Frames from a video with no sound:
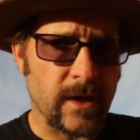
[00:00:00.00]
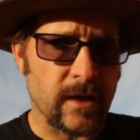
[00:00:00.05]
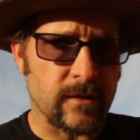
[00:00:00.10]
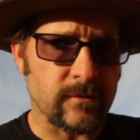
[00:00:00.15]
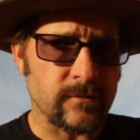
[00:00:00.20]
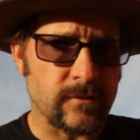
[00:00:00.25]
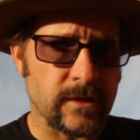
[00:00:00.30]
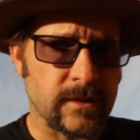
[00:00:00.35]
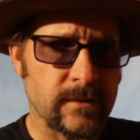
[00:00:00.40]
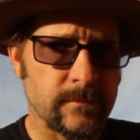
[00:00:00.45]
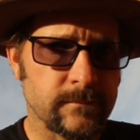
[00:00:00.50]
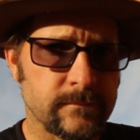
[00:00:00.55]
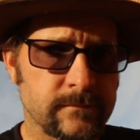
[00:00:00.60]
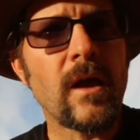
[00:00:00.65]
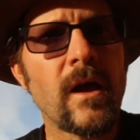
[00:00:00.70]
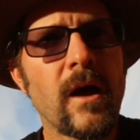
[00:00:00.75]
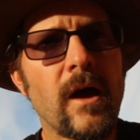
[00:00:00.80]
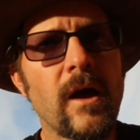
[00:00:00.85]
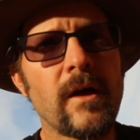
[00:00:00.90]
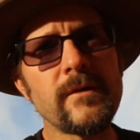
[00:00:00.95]
boundary.
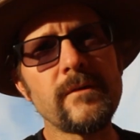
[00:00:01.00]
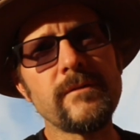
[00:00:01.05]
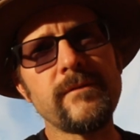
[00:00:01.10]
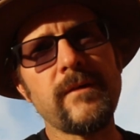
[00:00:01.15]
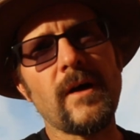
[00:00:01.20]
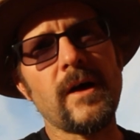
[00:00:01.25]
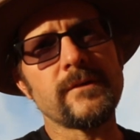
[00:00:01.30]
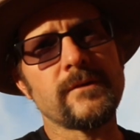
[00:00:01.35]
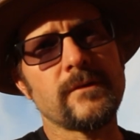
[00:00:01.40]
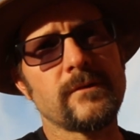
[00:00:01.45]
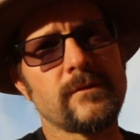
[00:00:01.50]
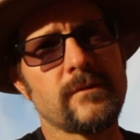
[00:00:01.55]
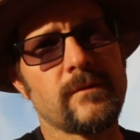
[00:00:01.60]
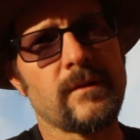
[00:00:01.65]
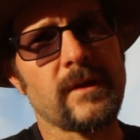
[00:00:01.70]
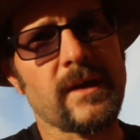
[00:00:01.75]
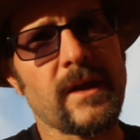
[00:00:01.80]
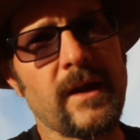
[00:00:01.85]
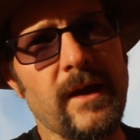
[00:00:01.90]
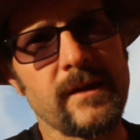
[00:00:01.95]
Other fossils
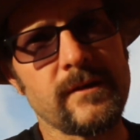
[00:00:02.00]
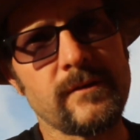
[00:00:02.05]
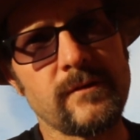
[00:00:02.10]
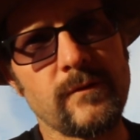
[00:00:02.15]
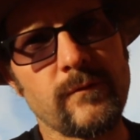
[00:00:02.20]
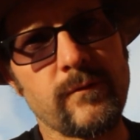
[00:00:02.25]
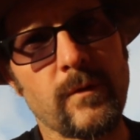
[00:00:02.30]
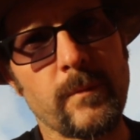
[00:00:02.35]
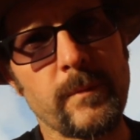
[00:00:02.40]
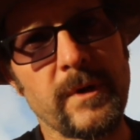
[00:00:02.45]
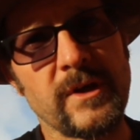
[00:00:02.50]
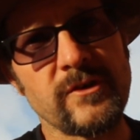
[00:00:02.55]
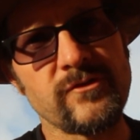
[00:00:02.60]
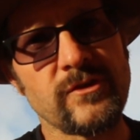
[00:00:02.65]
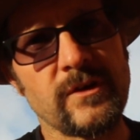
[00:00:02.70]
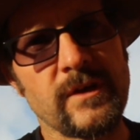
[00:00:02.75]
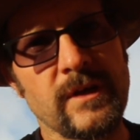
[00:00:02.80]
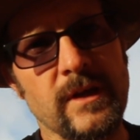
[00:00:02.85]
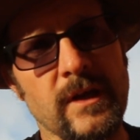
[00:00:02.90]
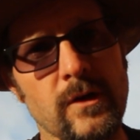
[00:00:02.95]
in the Kayenta
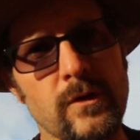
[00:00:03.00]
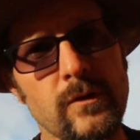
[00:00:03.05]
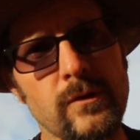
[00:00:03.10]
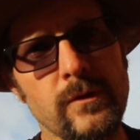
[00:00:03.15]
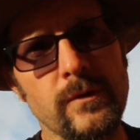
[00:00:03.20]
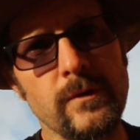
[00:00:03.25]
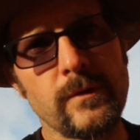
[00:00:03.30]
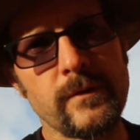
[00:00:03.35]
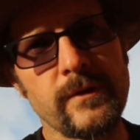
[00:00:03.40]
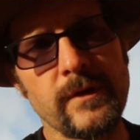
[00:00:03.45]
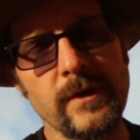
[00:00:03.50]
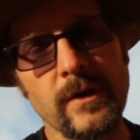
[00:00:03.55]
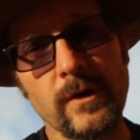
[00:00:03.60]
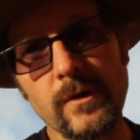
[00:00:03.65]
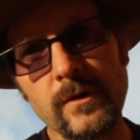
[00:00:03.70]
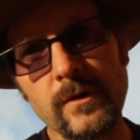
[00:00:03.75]
Formation include the